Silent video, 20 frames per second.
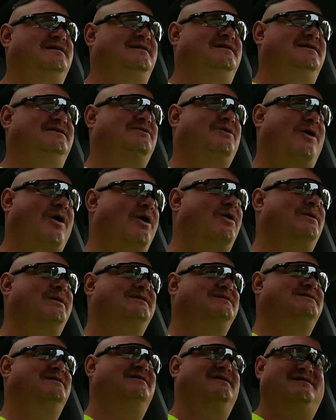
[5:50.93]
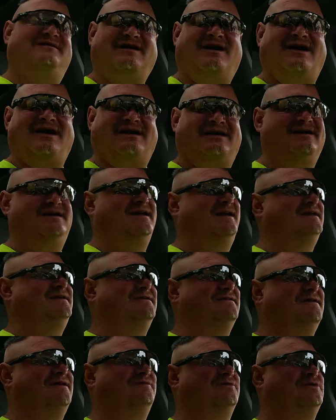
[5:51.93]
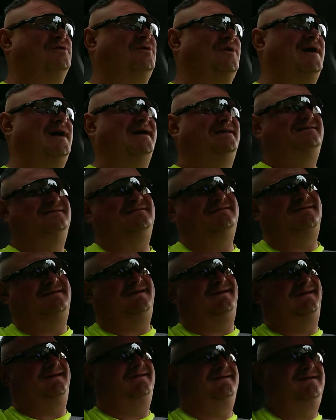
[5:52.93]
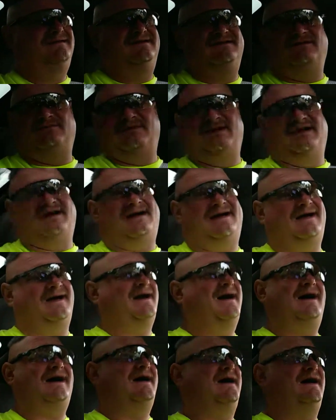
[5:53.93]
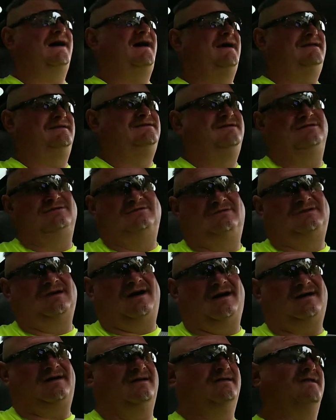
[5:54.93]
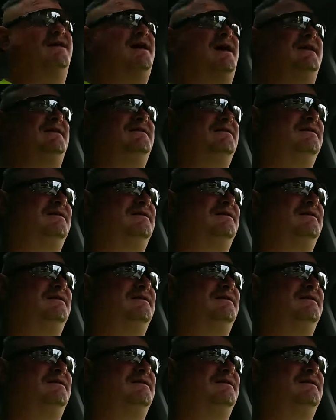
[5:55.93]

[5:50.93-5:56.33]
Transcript: You always are talking, and you're awful quiet. You know me, I do talk a lot.